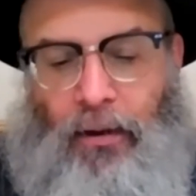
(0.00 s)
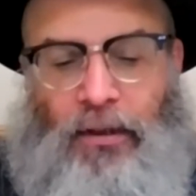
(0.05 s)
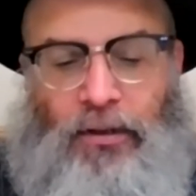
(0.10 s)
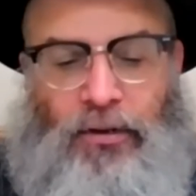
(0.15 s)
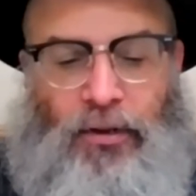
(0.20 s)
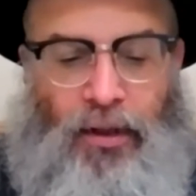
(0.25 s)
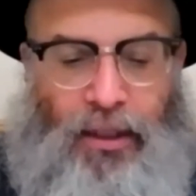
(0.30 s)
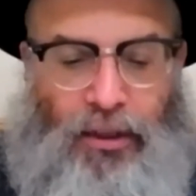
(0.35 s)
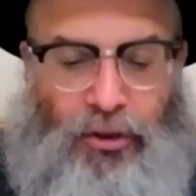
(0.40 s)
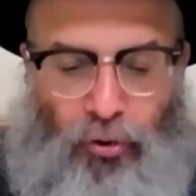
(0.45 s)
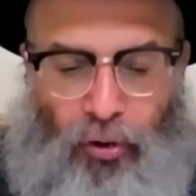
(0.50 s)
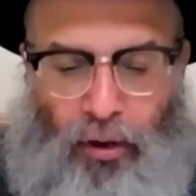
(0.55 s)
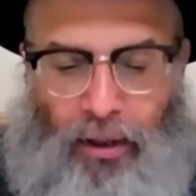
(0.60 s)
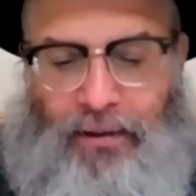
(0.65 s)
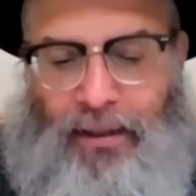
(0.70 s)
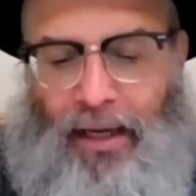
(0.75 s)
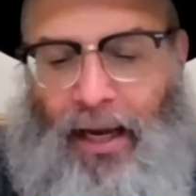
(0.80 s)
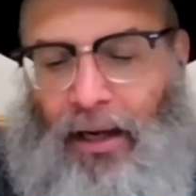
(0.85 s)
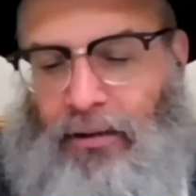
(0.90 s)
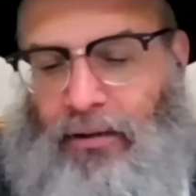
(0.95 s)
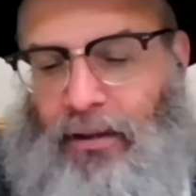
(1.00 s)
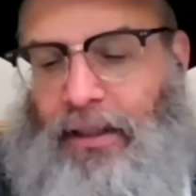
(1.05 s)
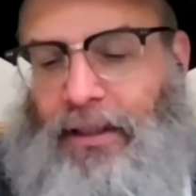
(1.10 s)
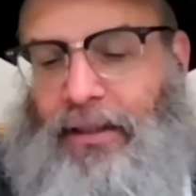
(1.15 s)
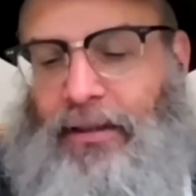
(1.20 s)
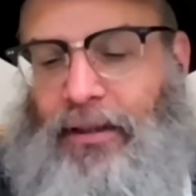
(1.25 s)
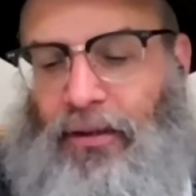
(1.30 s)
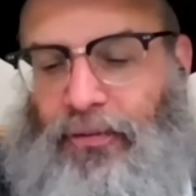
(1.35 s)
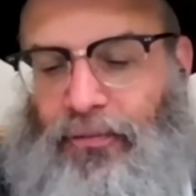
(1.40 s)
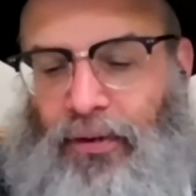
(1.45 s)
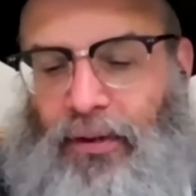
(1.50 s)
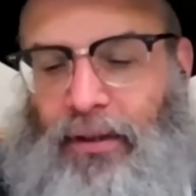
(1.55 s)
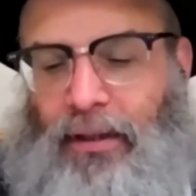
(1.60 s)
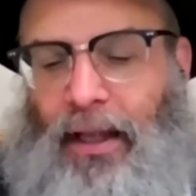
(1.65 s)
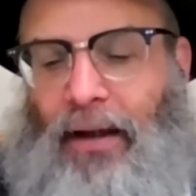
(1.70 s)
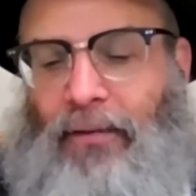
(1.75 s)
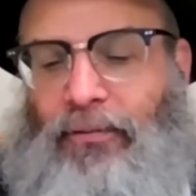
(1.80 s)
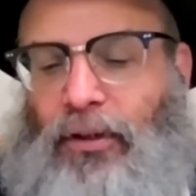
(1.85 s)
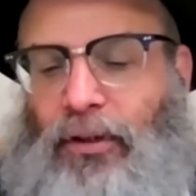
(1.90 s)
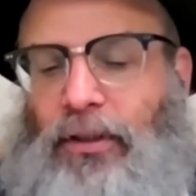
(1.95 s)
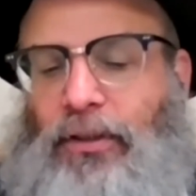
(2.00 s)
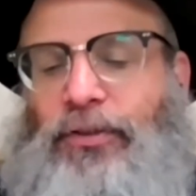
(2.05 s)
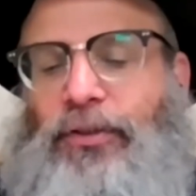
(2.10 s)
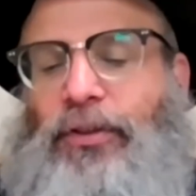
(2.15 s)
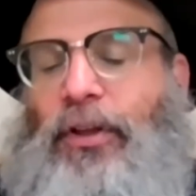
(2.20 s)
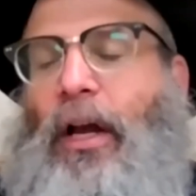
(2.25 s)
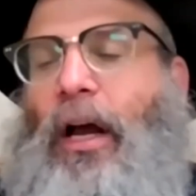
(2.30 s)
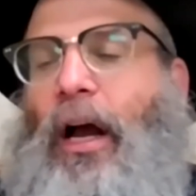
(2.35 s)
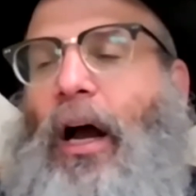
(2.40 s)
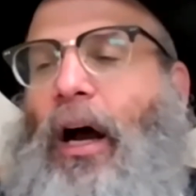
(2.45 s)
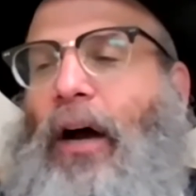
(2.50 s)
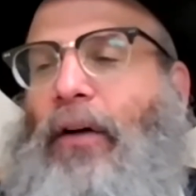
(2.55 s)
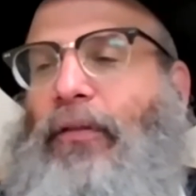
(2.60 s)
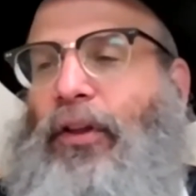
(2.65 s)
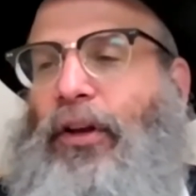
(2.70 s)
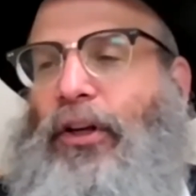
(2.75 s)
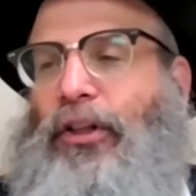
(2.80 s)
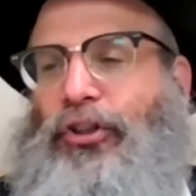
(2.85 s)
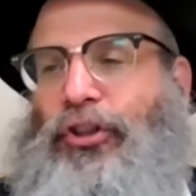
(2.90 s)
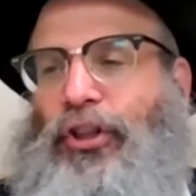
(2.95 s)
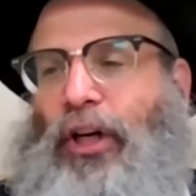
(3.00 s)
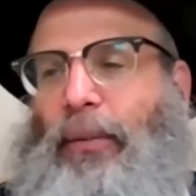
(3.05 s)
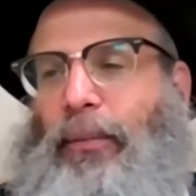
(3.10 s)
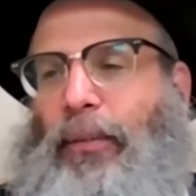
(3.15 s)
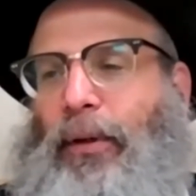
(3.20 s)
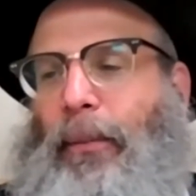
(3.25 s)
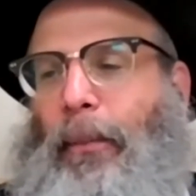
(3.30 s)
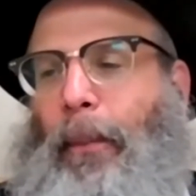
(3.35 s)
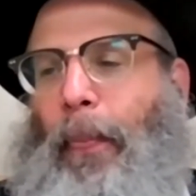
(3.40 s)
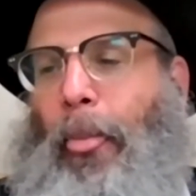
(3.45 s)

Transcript: So they draw it down to these different levels of the neshama.